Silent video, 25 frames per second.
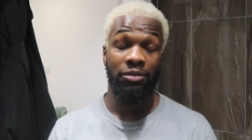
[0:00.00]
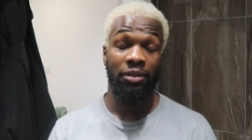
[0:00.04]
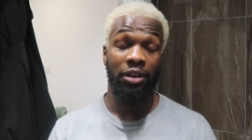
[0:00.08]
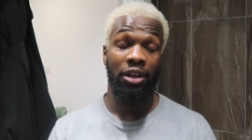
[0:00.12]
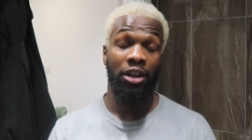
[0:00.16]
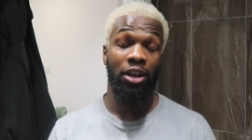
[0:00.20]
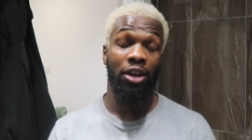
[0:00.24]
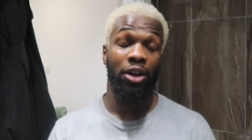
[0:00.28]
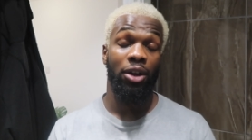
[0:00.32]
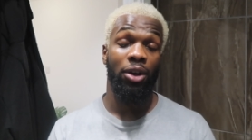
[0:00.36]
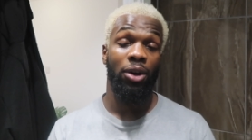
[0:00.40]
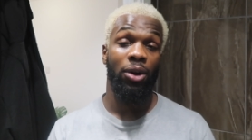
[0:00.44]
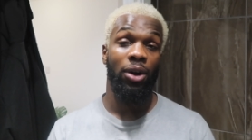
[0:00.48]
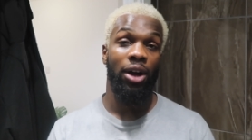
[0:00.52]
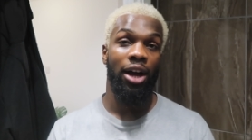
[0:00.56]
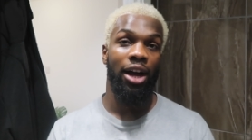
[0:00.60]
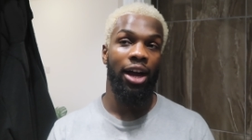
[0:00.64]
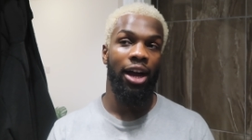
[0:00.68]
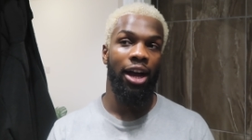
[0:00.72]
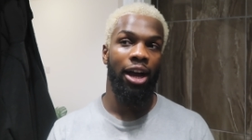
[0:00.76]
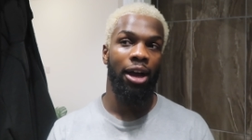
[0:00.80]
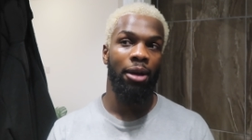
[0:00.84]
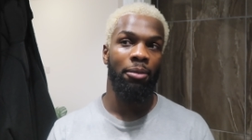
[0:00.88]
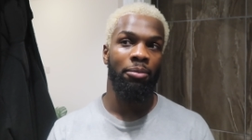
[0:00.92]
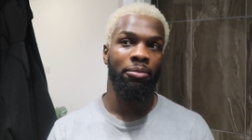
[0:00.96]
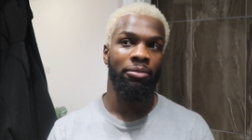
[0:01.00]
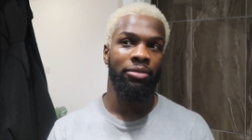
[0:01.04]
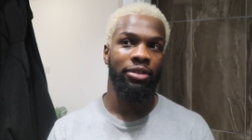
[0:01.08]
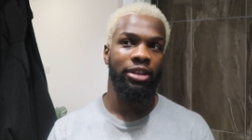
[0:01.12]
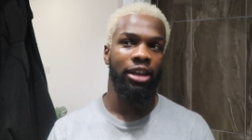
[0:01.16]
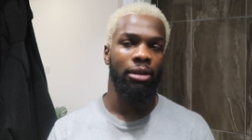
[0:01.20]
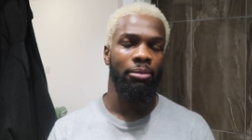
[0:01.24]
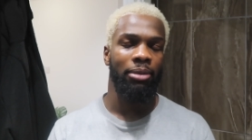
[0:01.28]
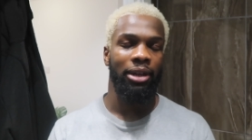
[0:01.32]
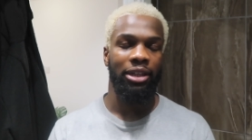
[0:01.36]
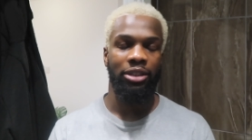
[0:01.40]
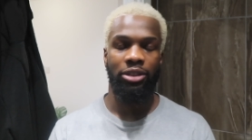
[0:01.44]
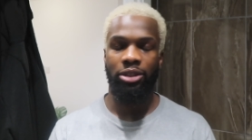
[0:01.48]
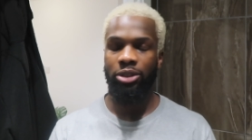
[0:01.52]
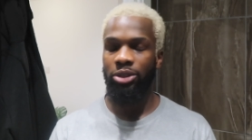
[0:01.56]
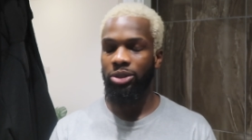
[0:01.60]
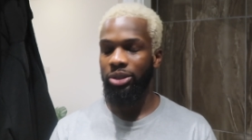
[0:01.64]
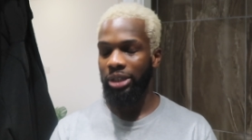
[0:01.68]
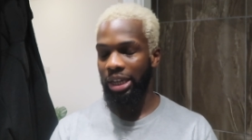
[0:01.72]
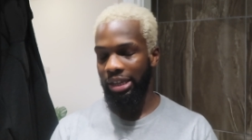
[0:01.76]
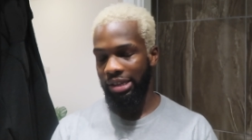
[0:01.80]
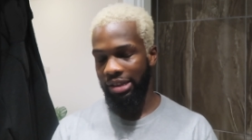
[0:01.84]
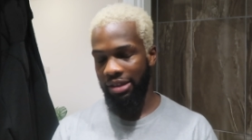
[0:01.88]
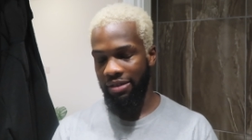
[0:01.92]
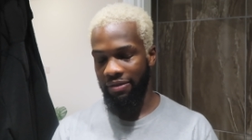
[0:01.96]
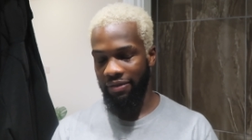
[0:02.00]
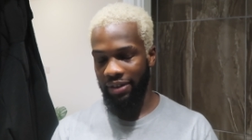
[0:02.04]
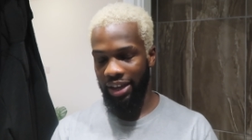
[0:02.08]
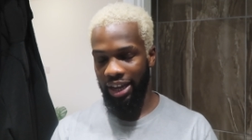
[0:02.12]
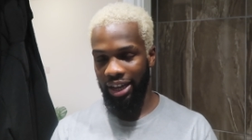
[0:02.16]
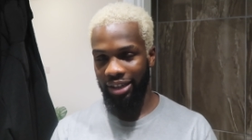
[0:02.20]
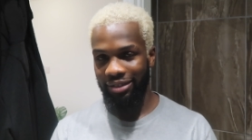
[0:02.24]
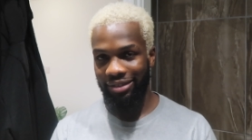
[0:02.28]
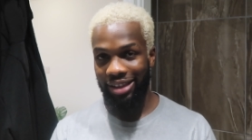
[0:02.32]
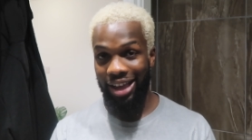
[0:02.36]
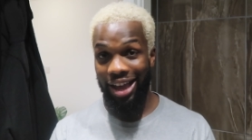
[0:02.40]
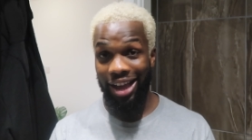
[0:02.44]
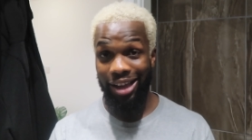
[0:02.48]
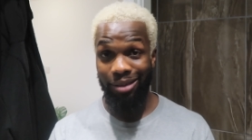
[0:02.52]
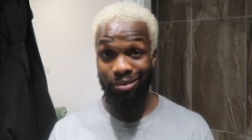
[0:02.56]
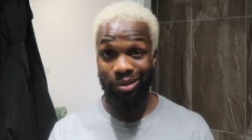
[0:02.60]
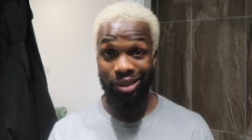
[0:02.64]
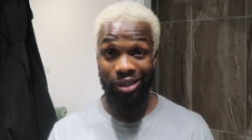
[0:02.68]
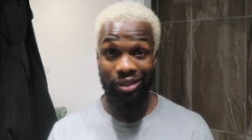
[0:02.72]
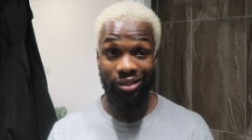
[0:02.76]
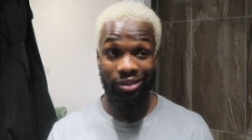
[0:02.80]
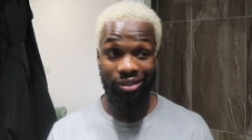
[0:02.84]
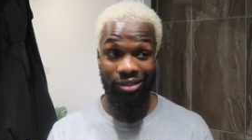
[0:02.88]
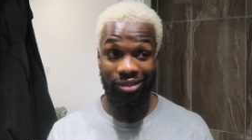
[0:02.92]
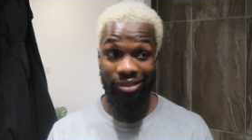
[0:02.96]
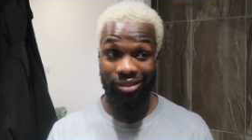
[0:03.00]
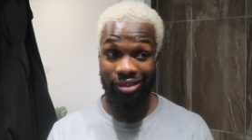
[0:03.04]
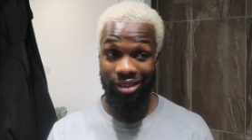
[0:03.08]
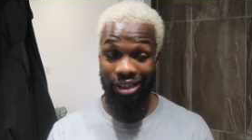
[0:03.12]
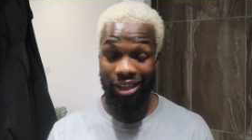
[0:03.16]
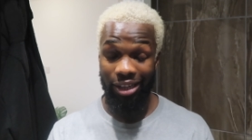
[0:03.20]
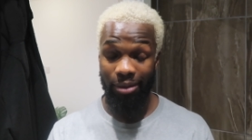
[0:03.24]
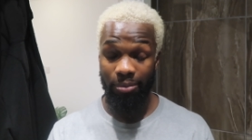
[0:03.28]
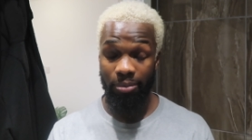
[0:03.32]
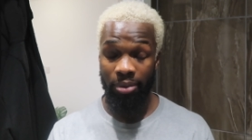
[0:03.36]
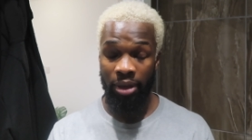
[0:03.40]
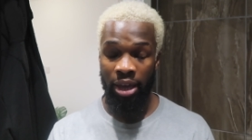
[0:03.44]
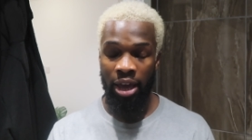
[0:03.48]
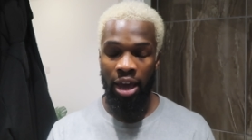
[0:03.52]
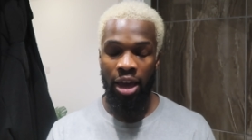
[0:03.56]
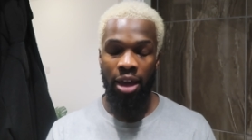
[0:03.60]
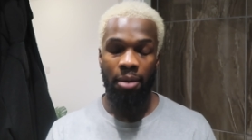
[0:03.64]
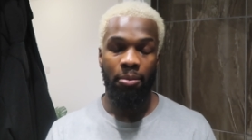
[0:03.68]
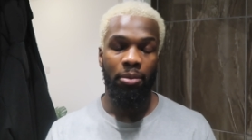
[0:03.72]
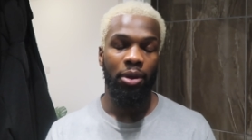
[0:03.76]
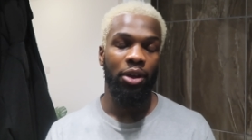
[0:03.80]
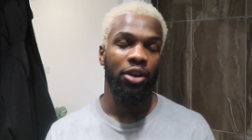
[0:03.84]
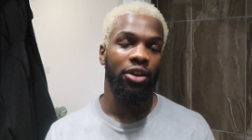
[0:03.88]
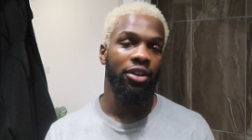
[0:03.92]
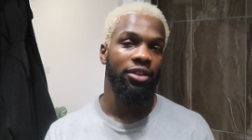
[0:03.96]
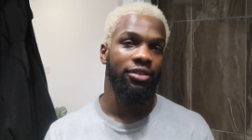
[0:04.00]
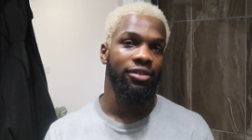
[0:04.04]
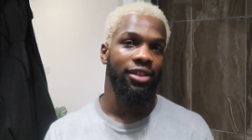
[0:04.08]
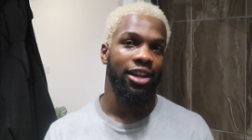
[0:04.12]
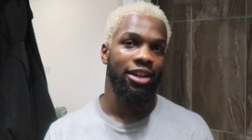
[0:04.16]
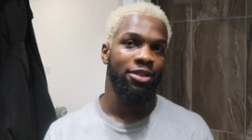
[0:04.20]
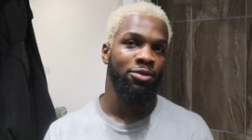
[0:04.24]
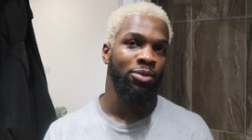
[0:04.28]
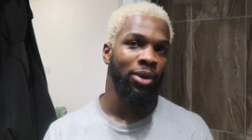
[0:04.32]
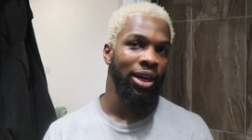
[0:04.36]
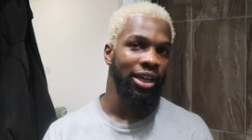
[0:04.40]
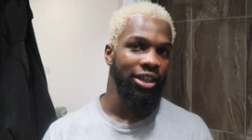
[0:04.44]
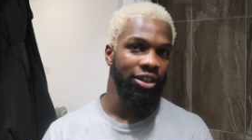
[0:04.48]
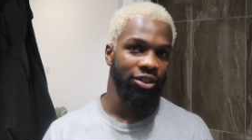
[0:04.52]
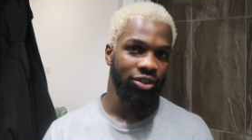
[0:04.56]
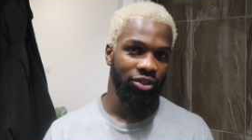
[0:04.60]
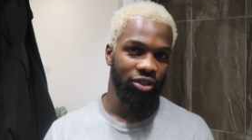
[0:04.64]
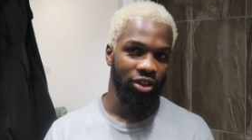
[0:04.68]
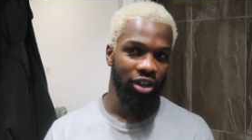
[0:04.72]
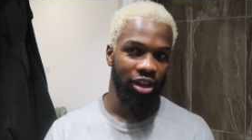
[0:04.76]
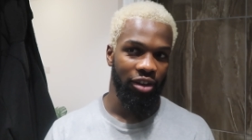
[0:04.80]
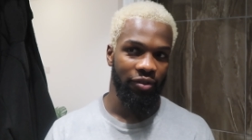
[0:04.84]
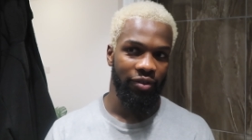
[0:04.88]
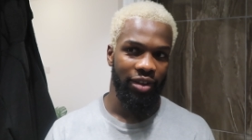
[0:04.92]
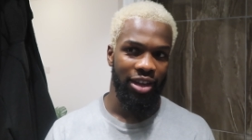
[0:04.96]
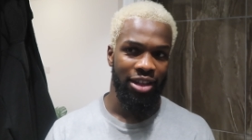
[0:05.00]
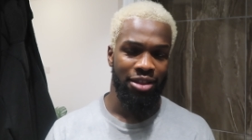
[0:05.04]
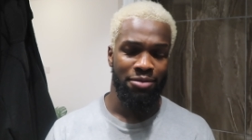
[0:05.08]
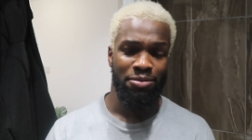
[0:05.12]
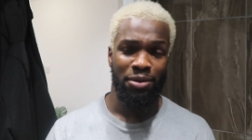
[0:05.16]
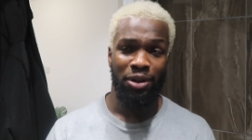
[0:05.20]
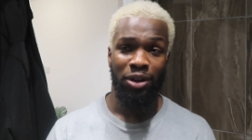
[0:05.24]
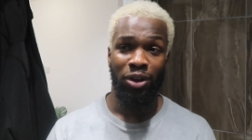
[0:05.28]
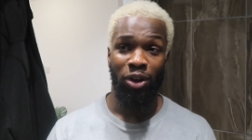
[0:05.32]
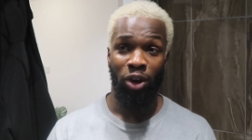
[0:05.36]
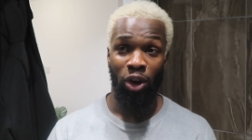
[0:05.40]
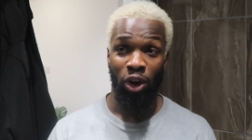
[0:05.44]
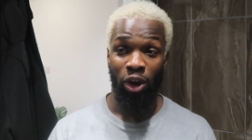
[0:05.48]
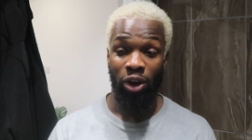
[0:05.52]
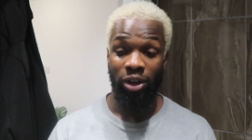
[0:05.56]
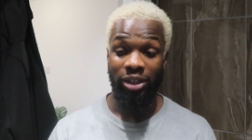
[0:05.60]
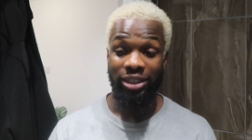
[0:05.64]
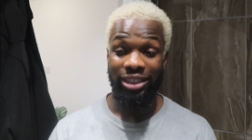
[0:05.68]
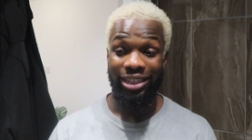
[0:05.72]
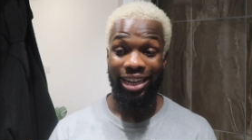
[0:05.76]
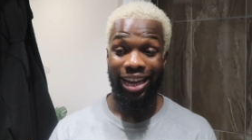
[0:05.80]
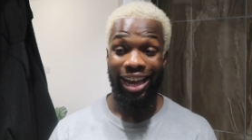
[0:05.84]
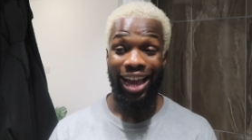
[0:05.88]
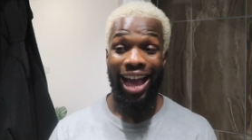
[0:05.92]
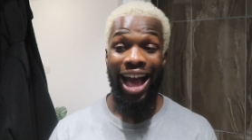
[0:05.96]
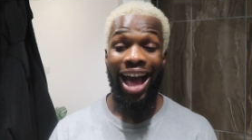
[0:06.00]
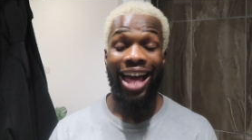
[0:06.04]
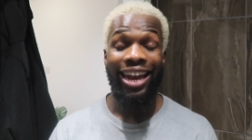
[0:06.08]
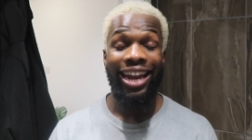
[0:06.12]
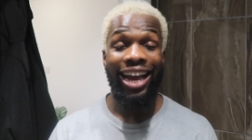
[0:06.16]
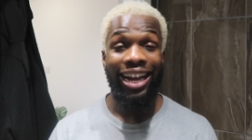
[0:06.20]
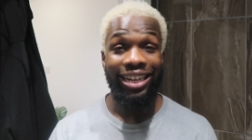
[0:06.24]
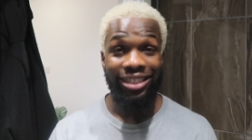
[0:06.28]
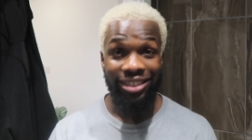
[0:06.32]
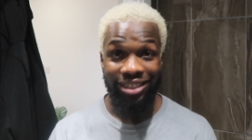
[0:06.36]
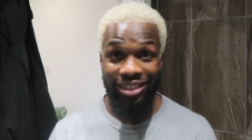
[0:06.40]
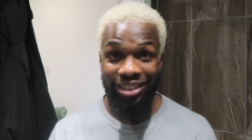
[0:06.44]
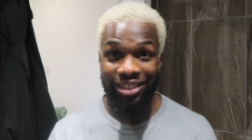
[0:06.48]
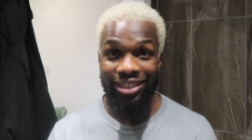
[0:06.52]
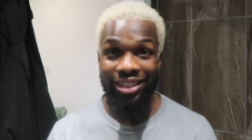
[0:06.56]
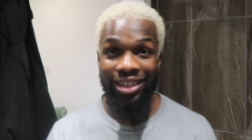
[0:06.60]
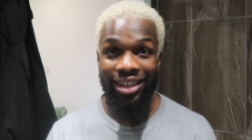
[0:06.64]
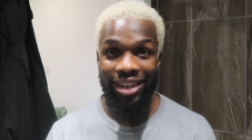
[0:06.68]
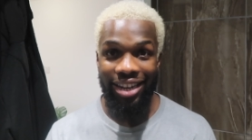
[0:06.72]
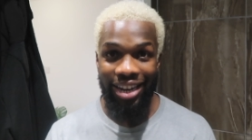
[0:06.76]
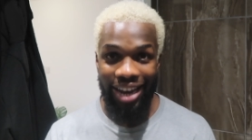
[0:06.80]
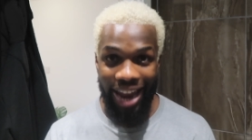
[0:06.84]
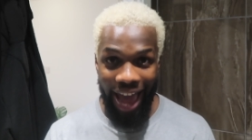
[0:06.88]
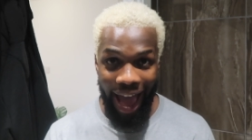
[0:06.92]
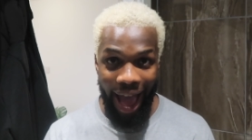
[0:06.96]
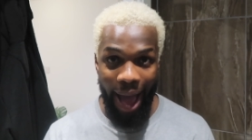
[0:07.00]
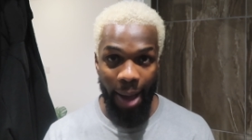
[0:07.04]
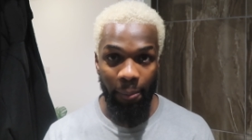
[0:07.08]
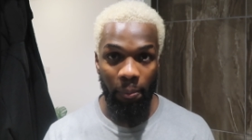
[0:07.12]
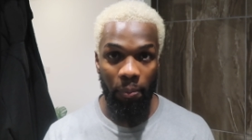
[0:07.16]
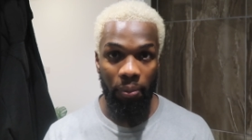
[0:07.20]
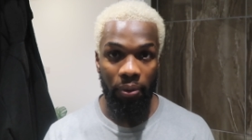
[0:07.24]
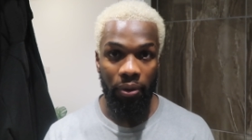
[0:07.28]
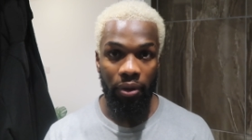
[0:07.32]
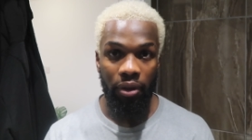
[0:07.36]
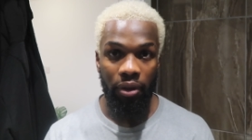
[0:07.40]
video. Um, stay blessed, don't stress, never vex. I'm going to sleep because that's what I deserve. It's been a long day and I didn't nap.